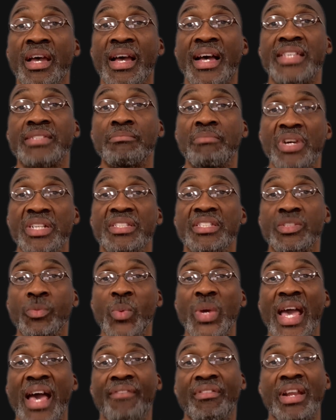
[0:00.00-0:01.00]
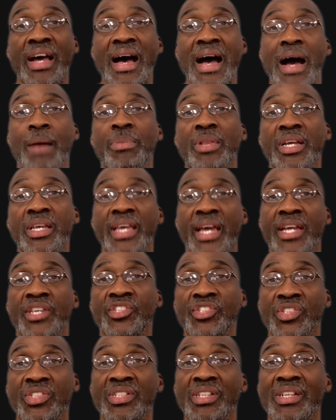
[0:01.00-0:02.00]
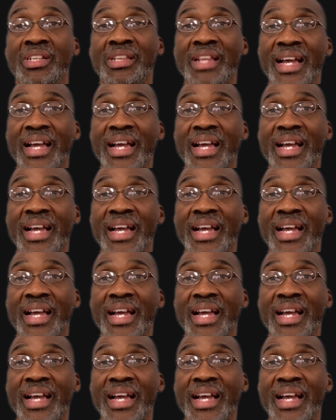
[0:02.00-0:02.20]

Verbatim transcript: as much as we have an obligation,